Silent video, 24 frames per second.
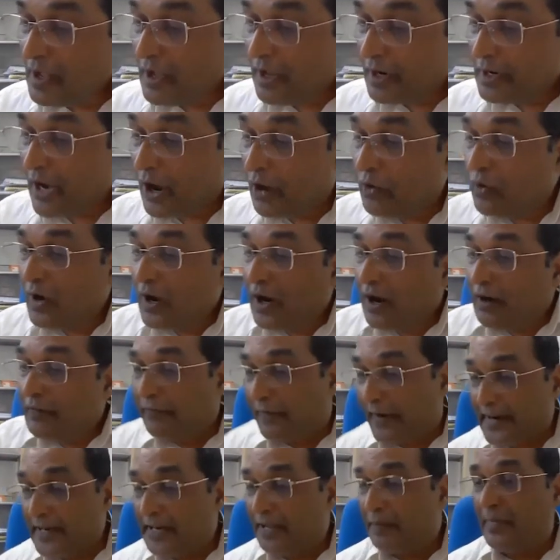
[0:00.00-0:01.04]
Now,
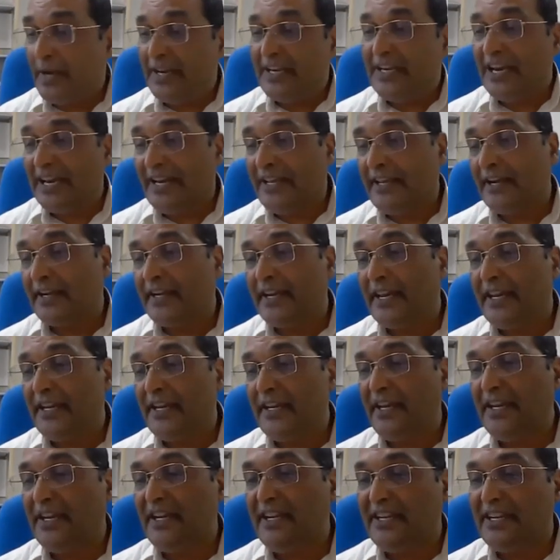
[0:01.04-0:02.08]
fundamentally, again,
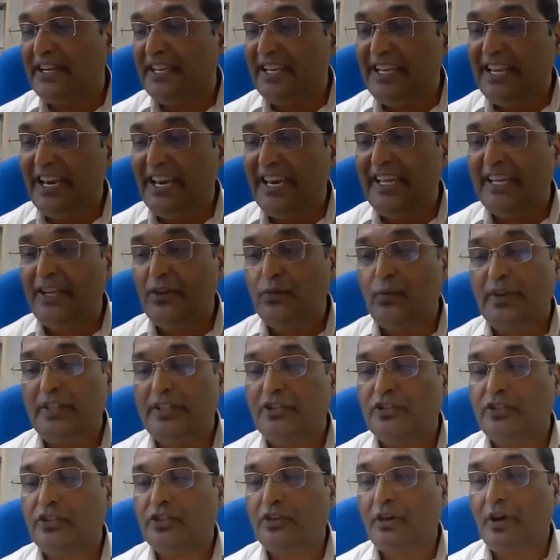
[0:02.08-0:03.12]
in dealing
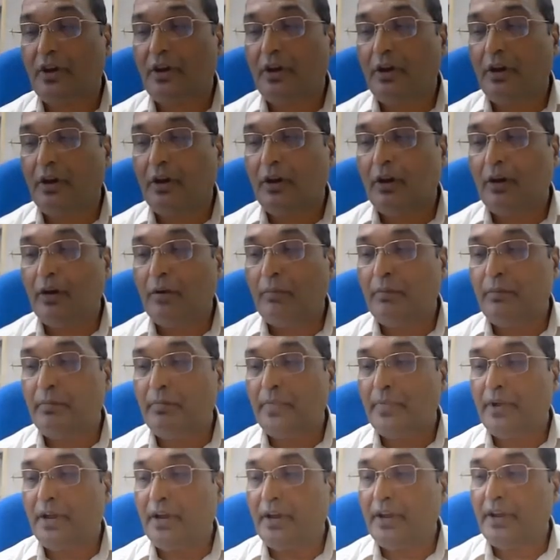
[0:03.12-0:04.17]
with
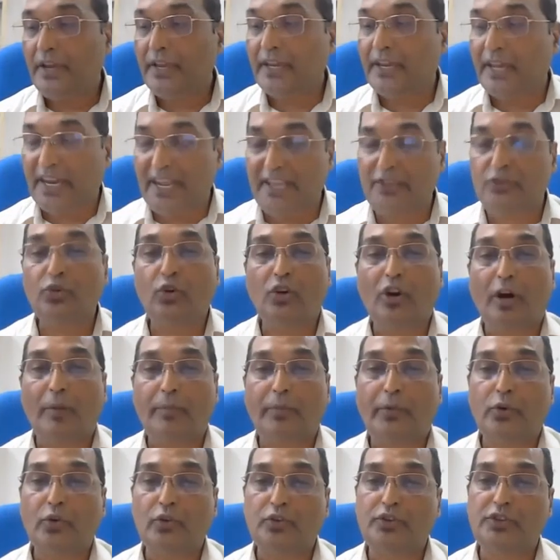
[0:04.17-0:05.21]
gray zone
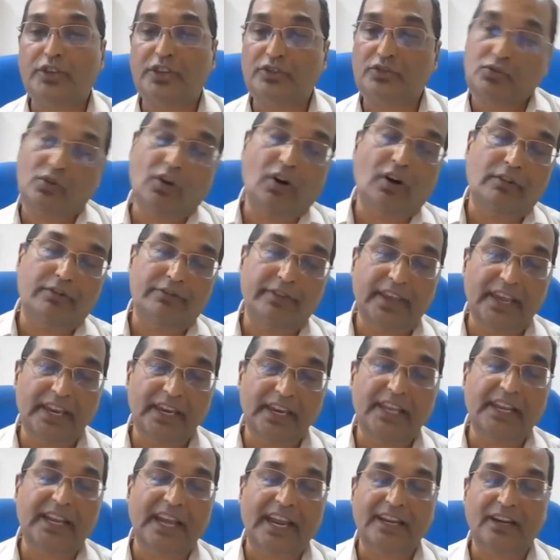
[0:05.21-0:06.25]
approaches of
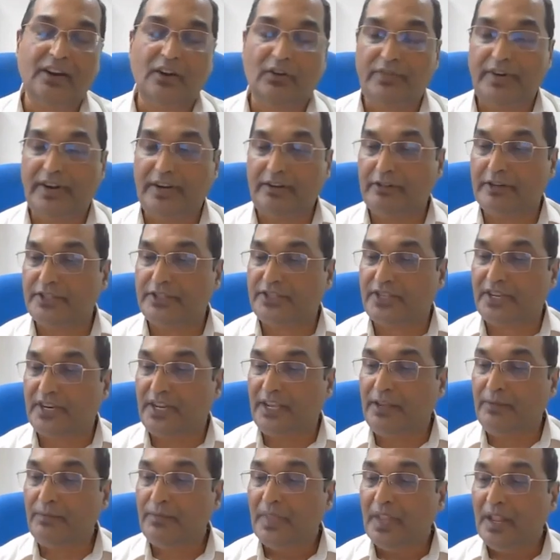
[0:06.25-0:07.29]
any kind of
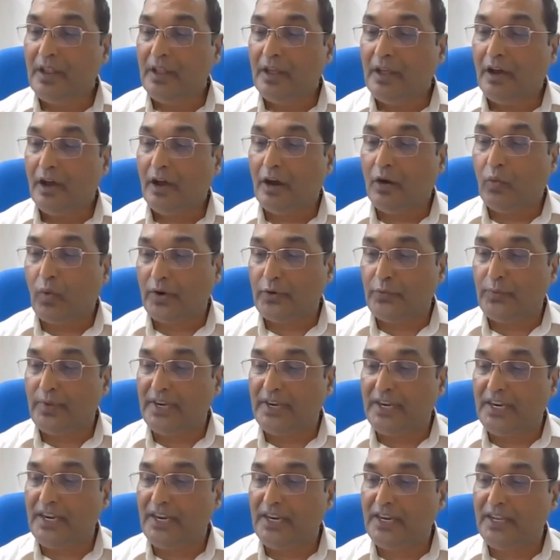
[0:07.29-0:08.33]
adversary, what we
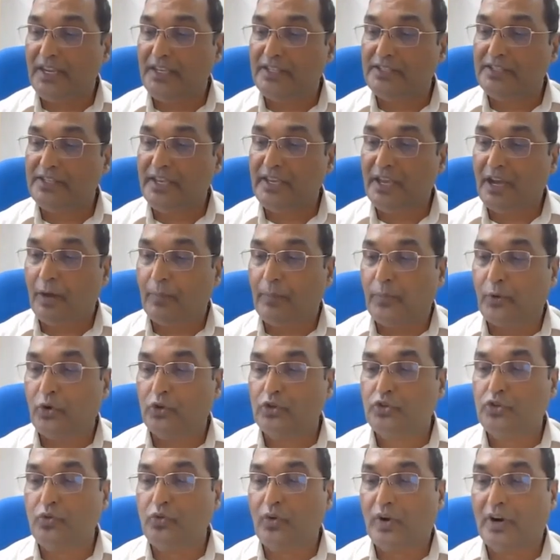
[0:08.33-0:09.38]
need is an
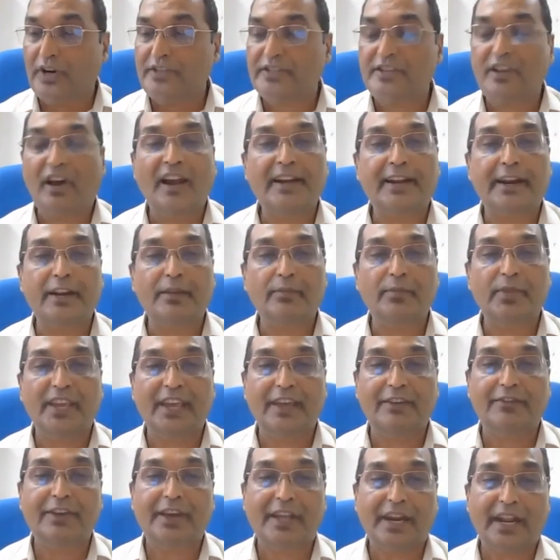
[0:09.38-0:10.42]
approach towards altering
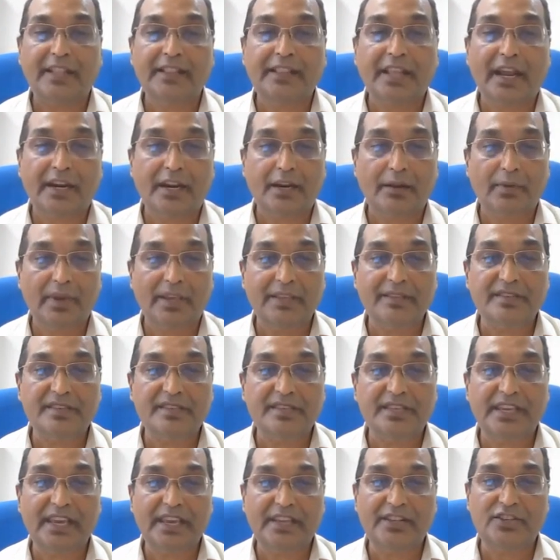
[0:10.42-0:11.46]
behavior, and that
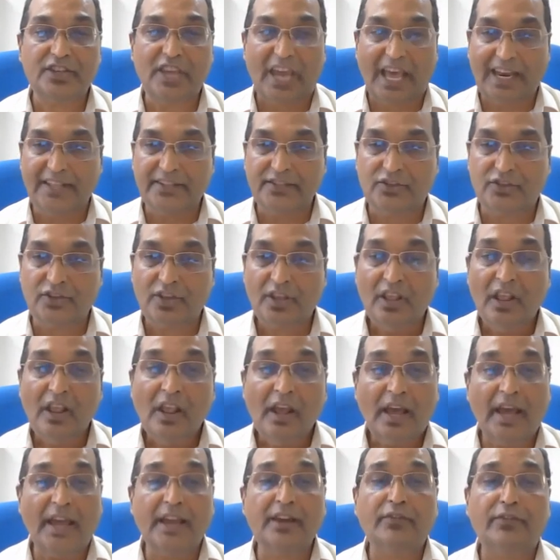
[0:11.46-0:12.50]
remains a challenge.
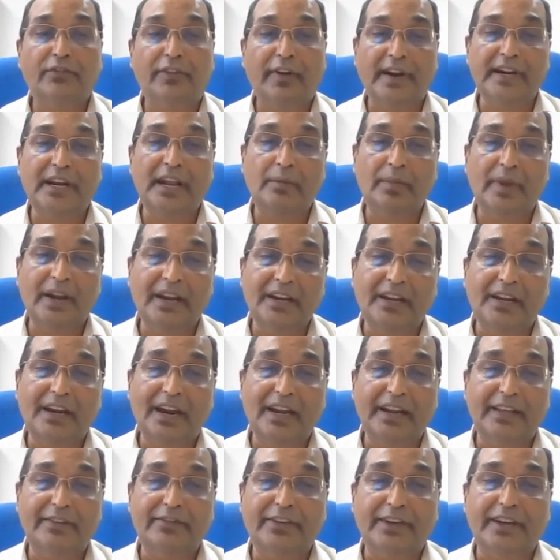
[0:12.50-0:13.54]
And fundamental
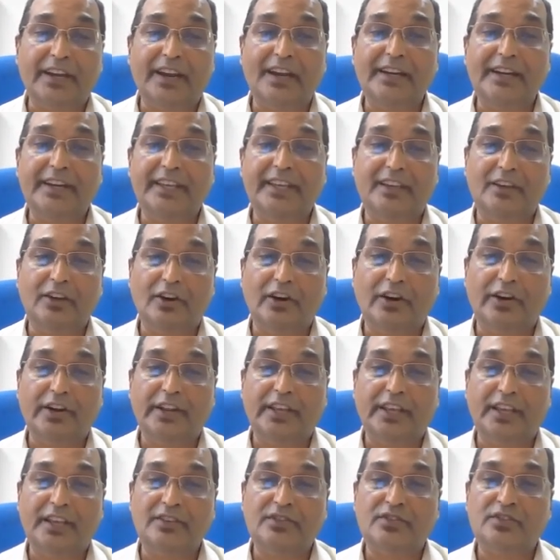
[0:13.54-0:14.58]
difficulty here
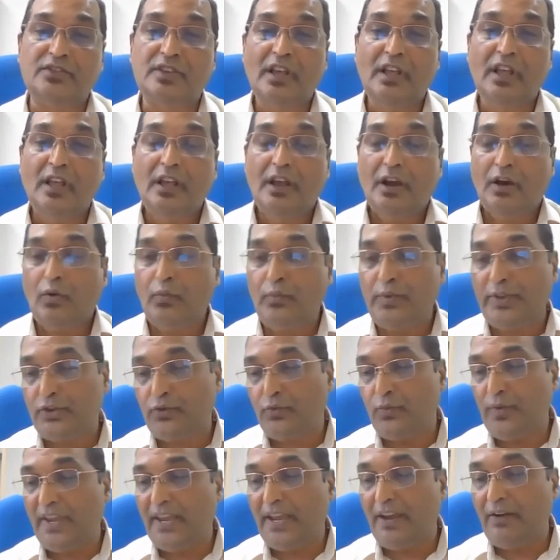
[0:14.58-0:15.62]
is, which
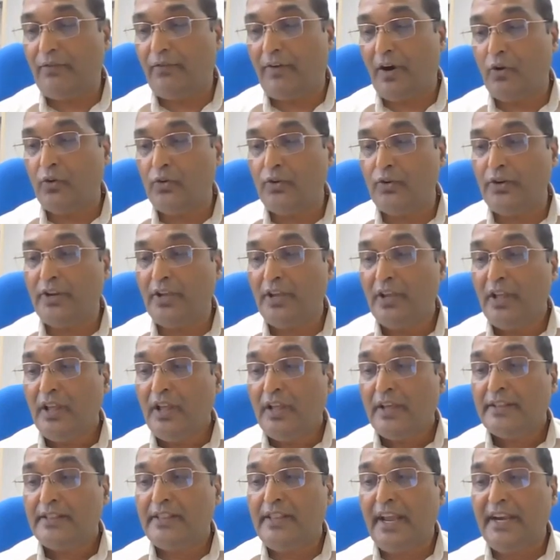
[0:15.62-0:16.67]
we have found,
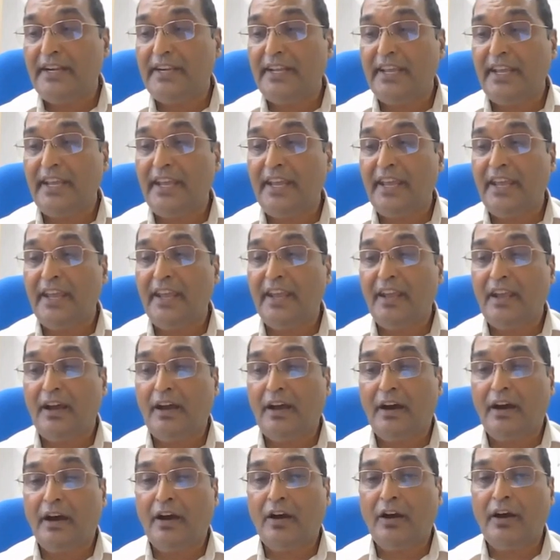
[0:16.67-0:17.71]
that a
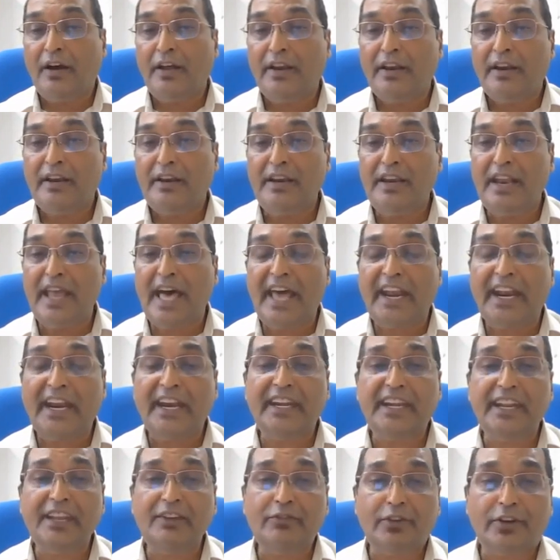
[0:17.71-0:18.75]

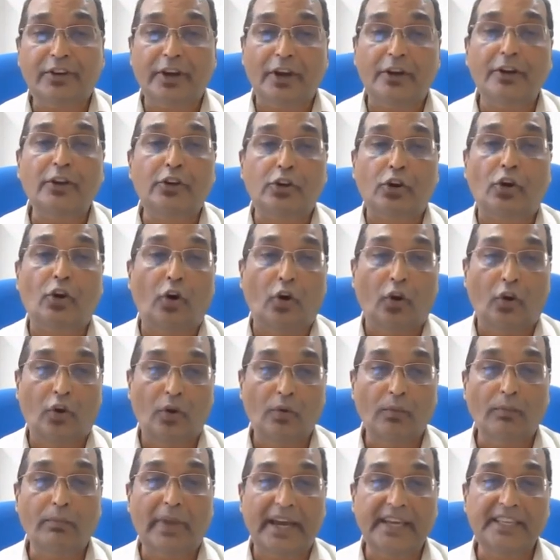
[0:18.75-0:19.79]
narrative control
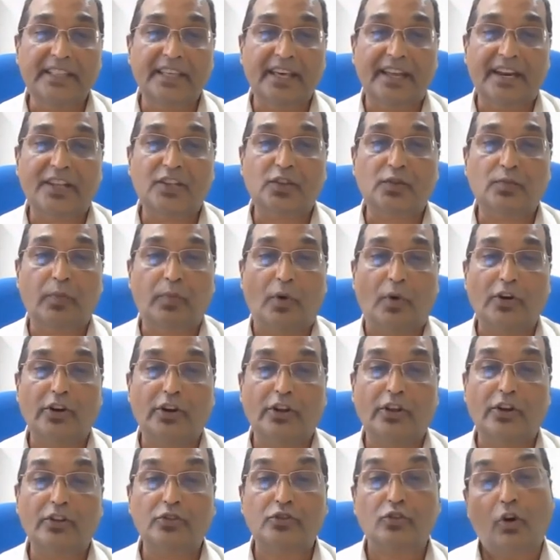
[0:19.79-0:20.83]
by the
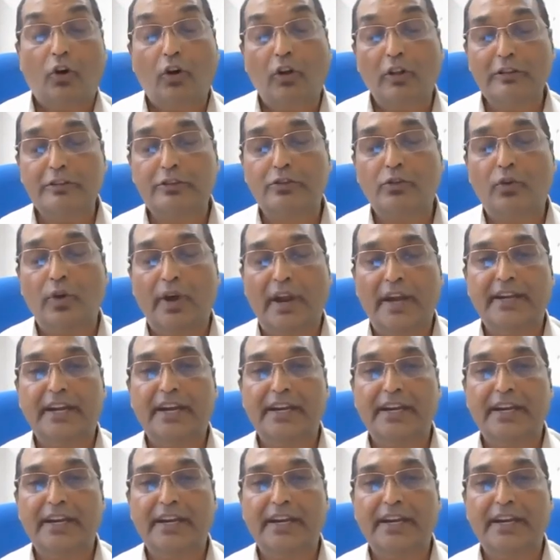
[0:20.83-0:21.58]
responder is also at